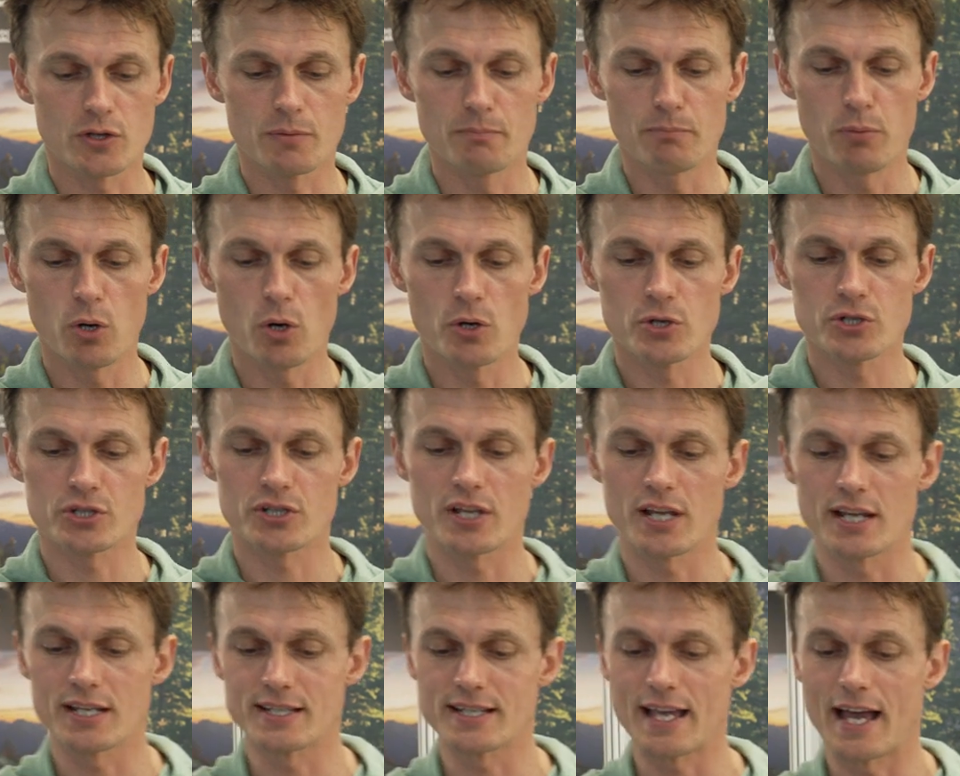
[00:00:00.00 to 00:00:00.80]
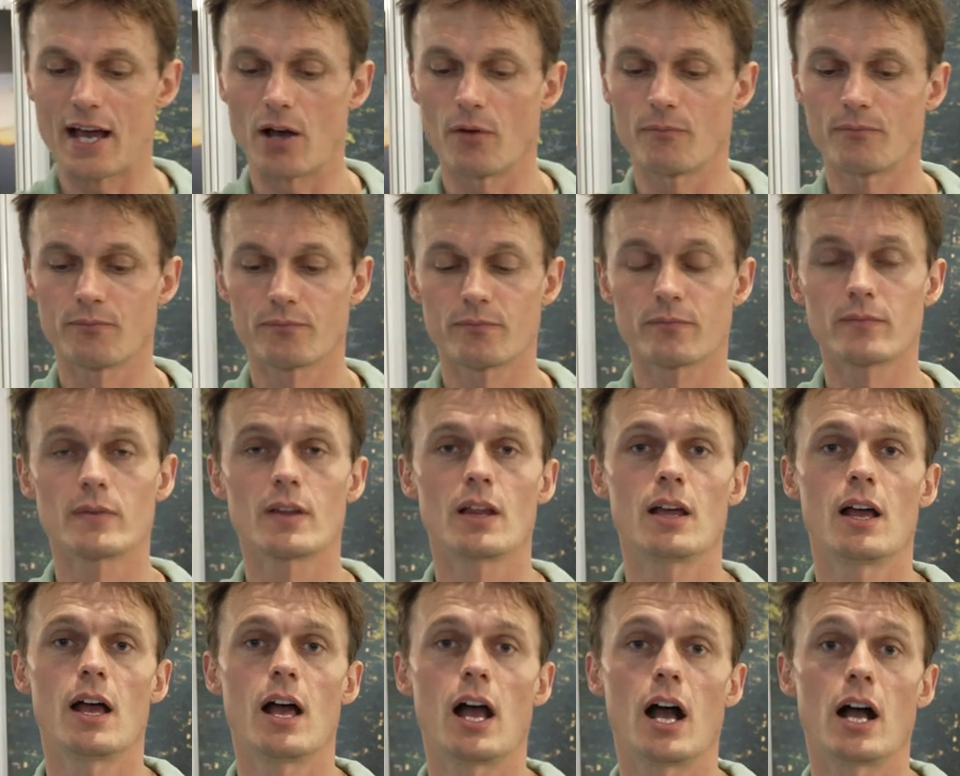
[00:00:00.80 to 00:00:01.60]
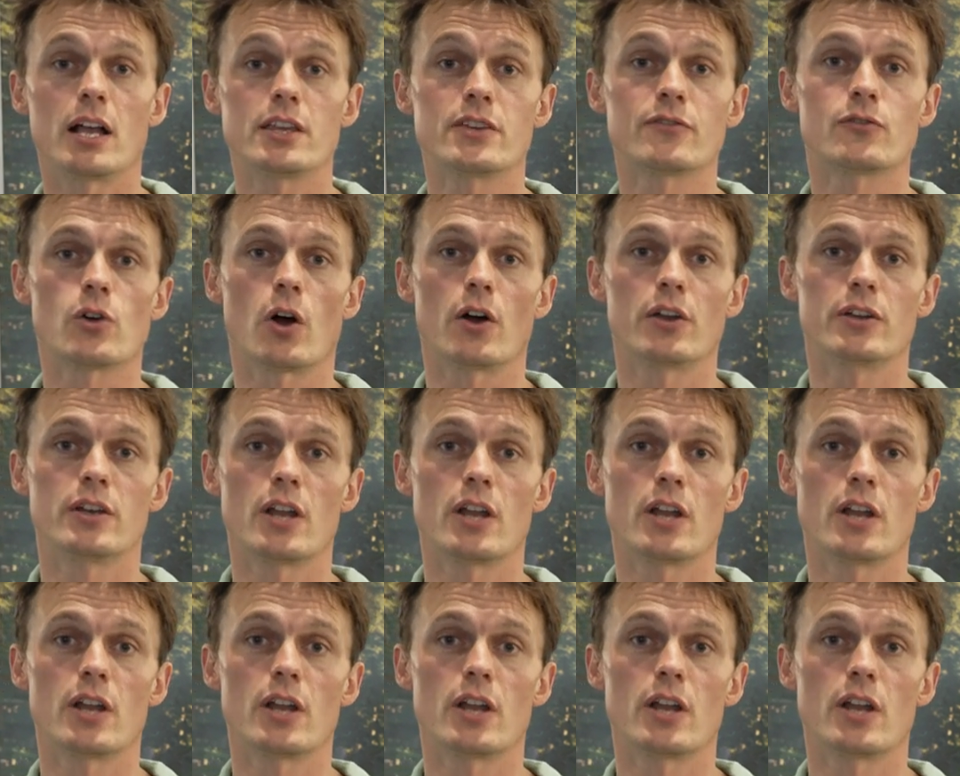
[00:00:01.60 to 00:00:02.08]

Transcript: can push these out and you've got a